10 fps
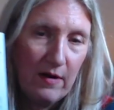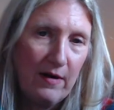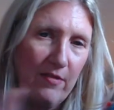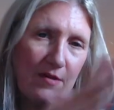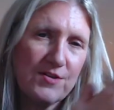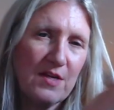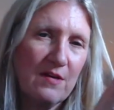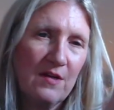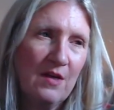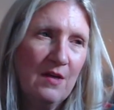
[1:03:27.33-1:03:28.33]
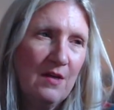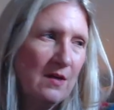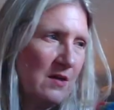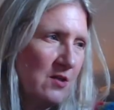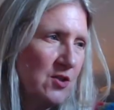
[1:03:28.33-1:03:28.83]
And there's a
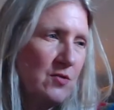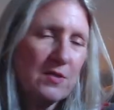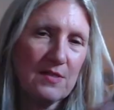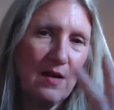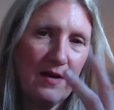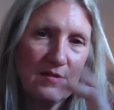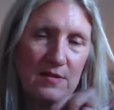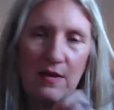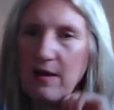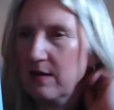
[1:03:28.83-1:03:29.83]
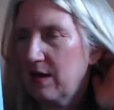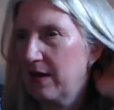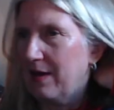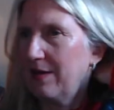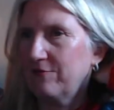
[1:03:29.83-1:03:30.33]
two designs that I
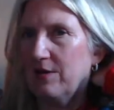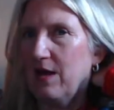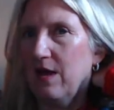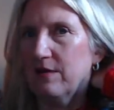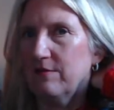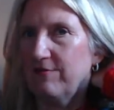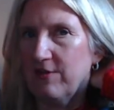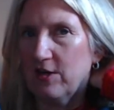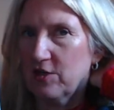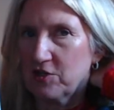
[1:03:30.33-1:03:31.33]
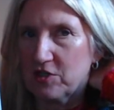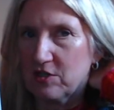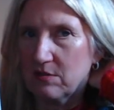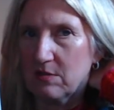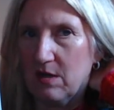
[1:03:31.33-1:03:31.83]
have not
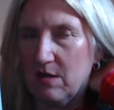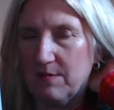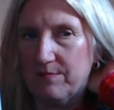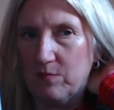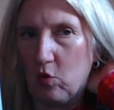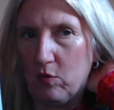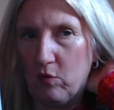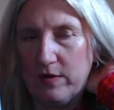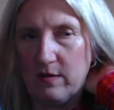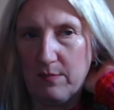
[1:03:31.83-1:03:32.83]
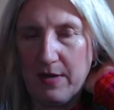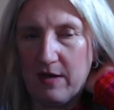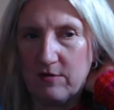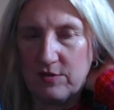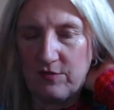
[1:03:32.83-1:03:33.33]
finished um, or written the
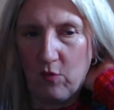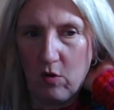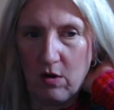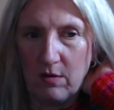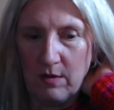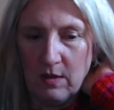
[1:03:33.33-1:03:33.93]
patterns for.